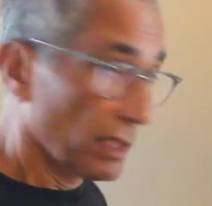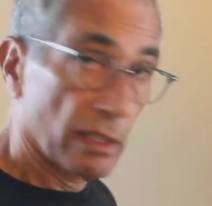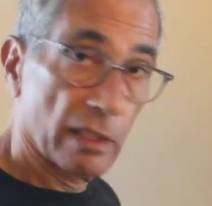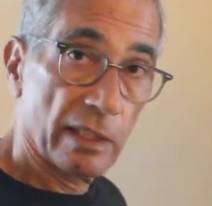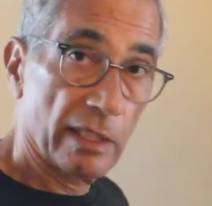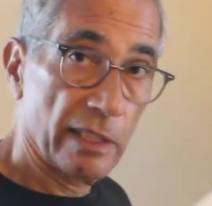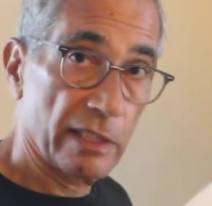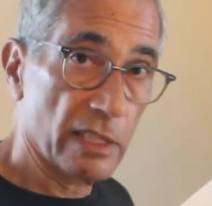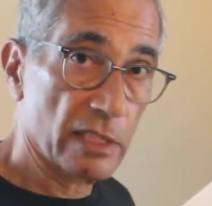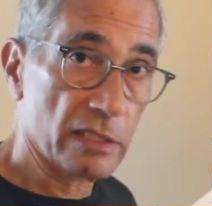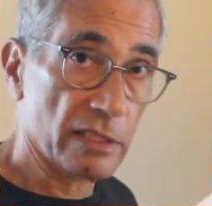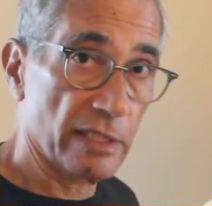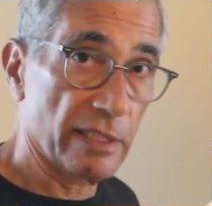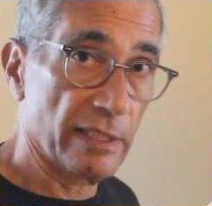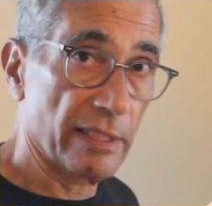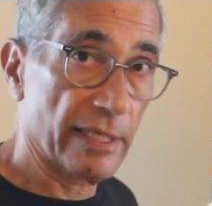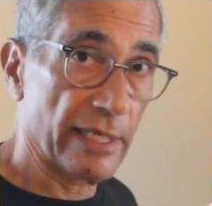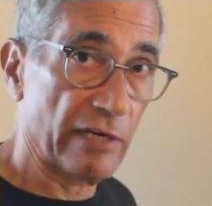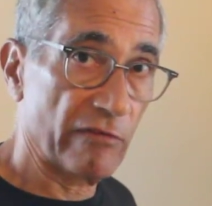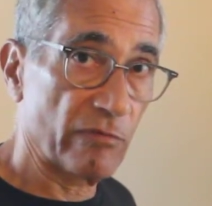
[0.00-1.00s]
He doesn't
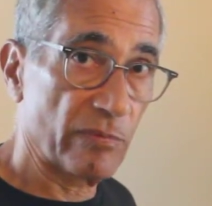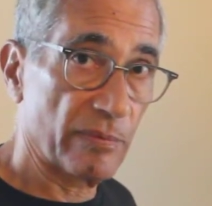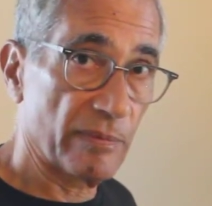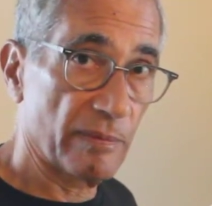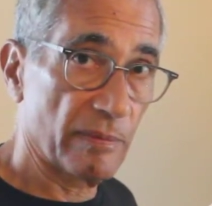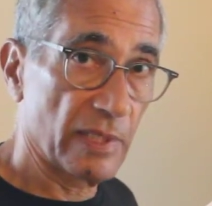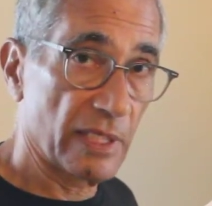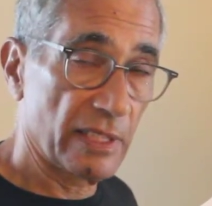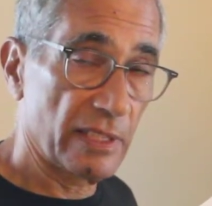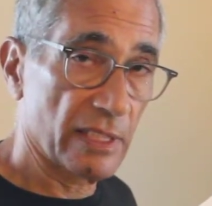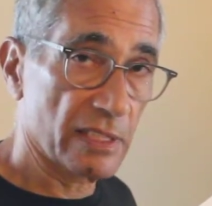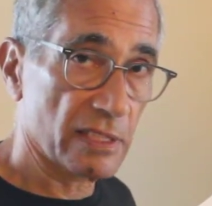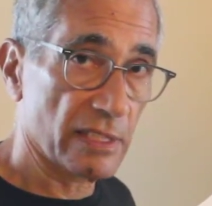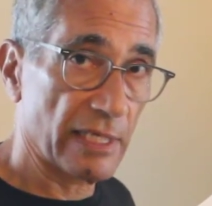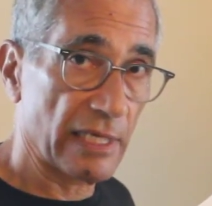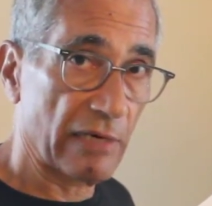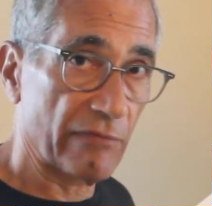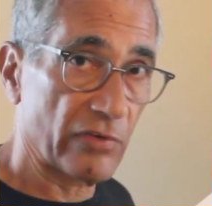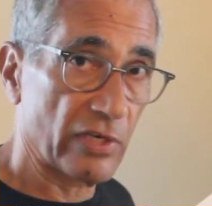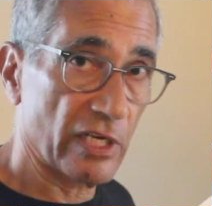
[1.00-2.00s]
have
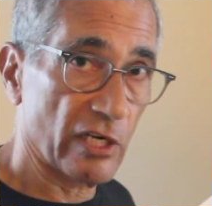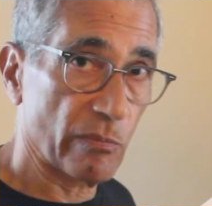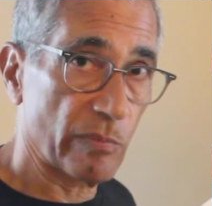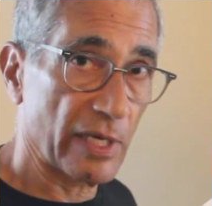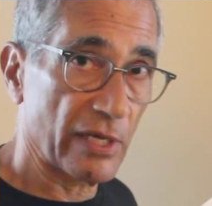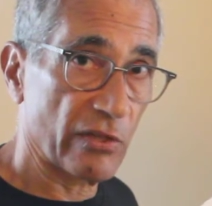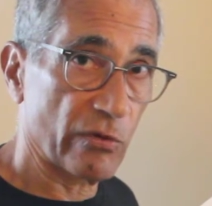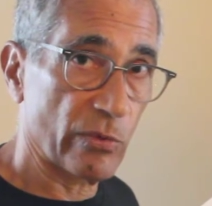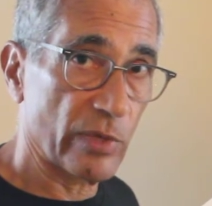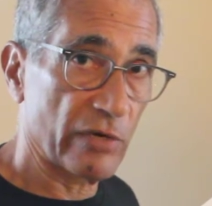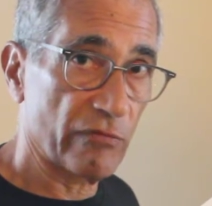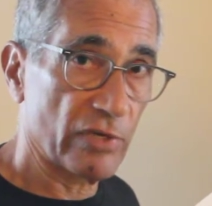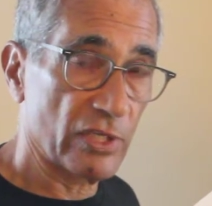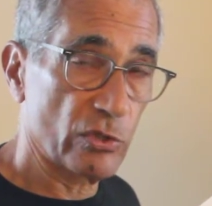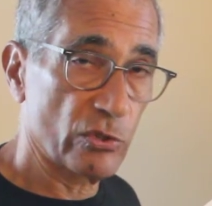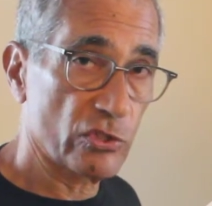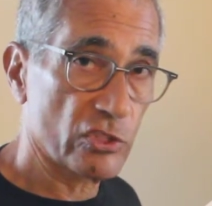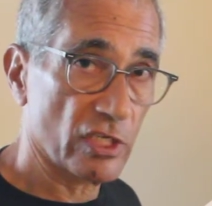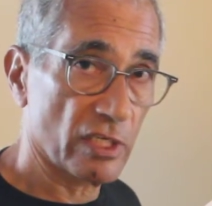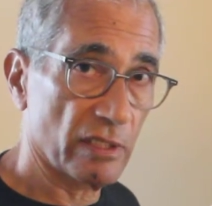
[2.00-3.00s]
in here, by the way,
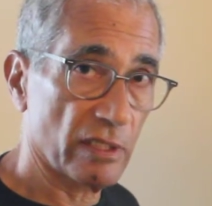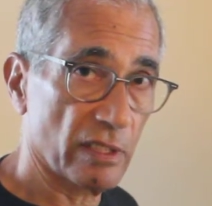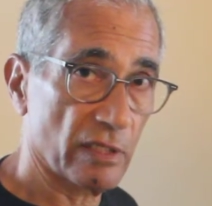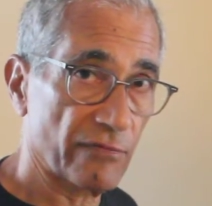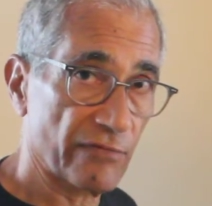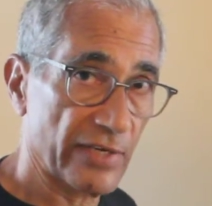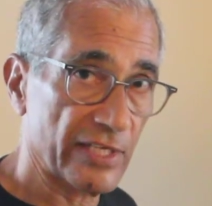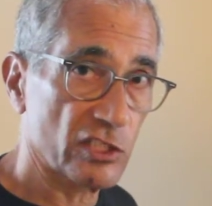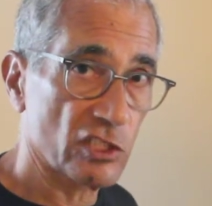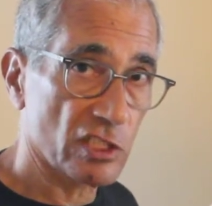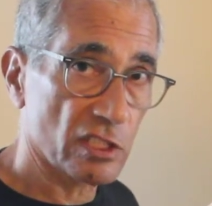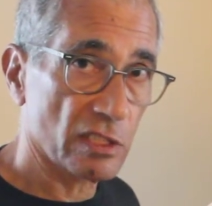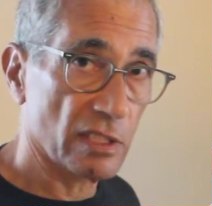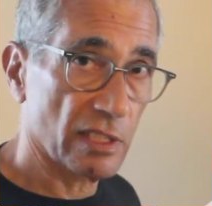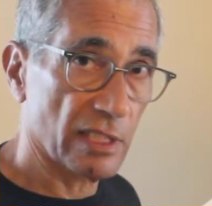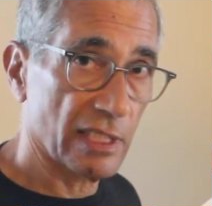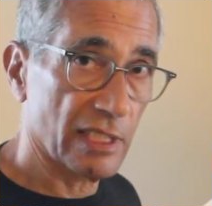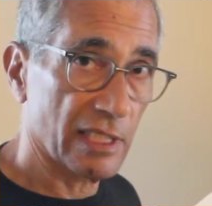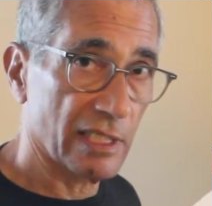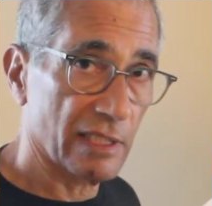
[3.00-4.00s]
reducing the Defense
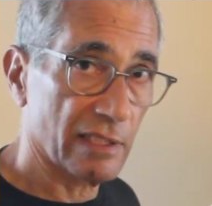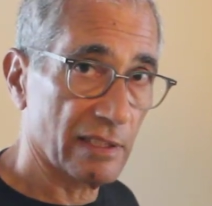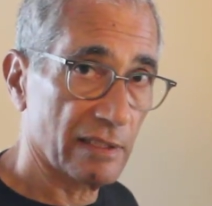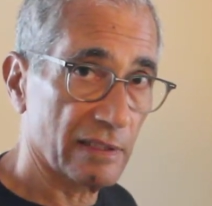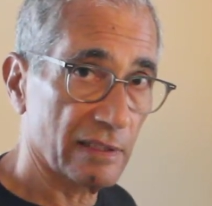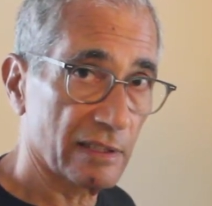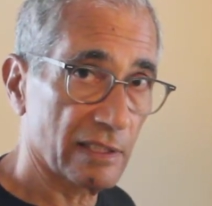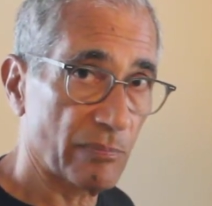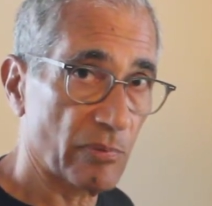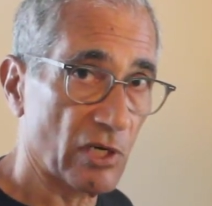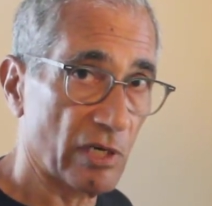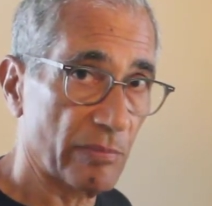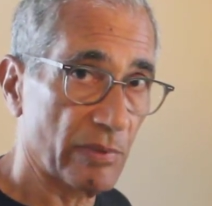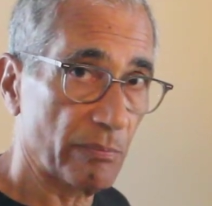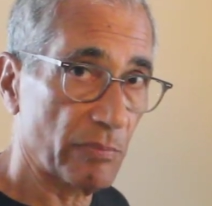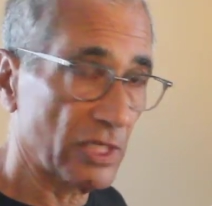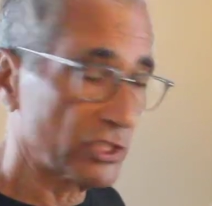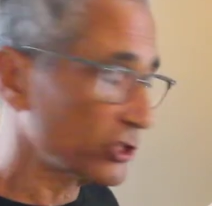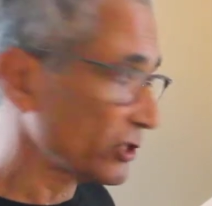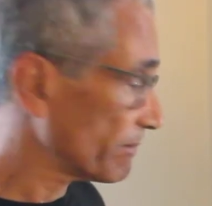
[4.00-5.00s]
Department
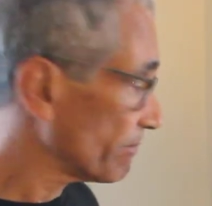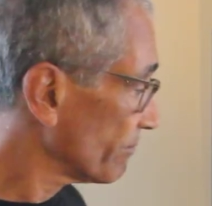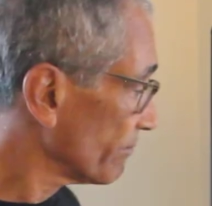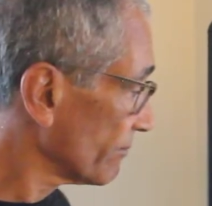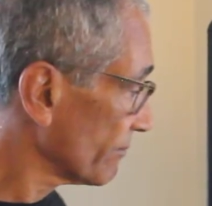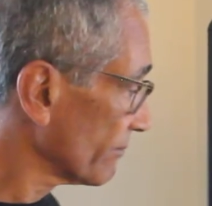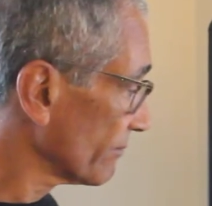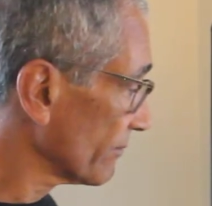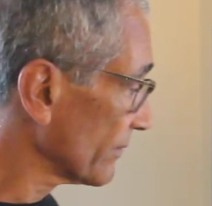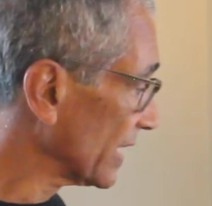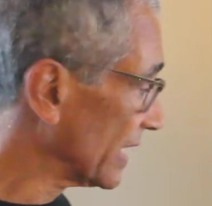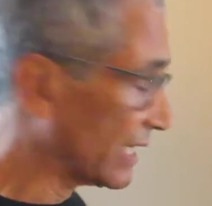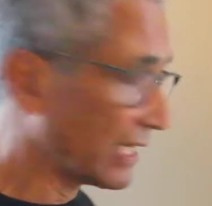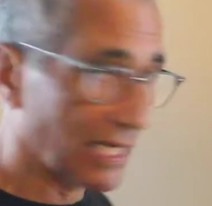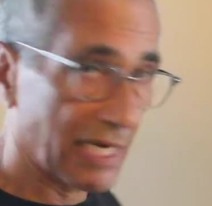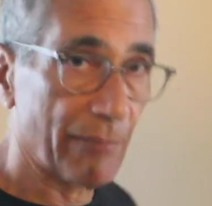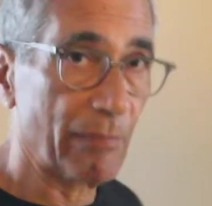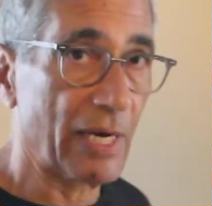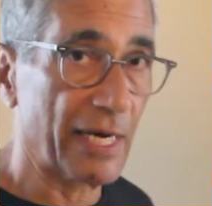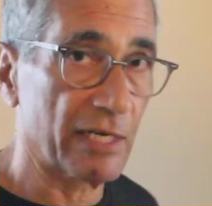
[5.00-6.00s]
budget.
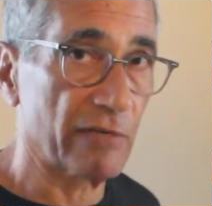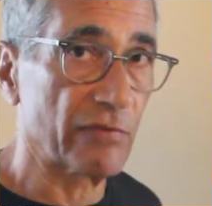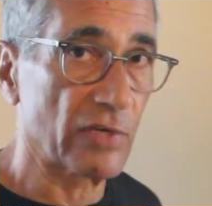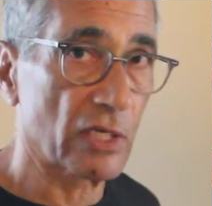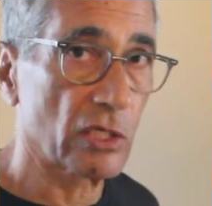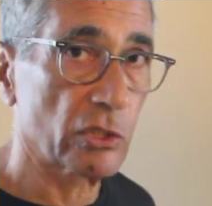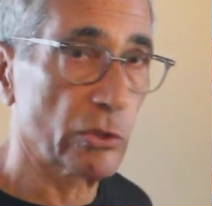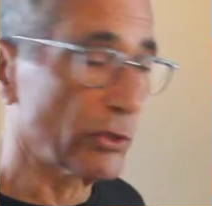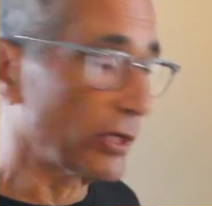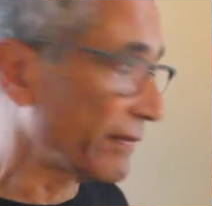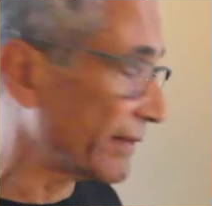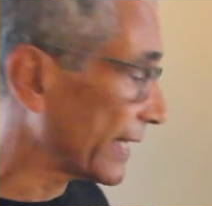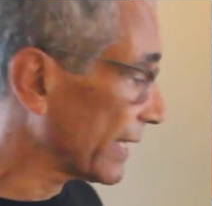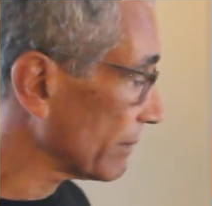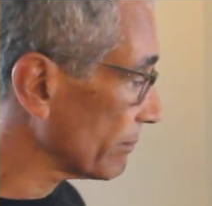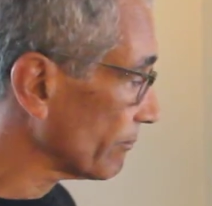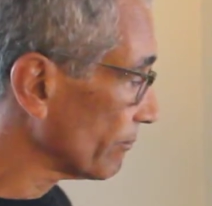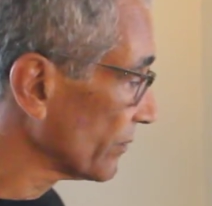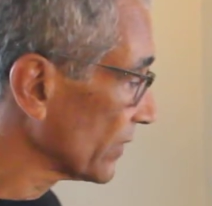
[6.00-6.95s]
I might have included that.